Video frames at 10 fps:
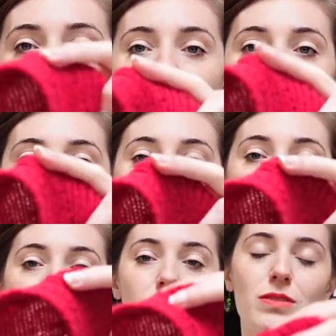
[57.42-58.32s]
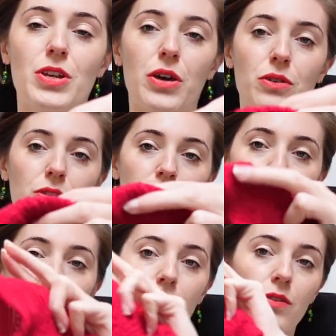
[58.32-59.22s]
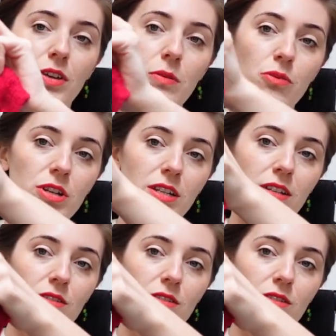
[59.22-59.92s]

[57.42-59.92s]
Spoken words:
This is what's known as a pullover in Britain,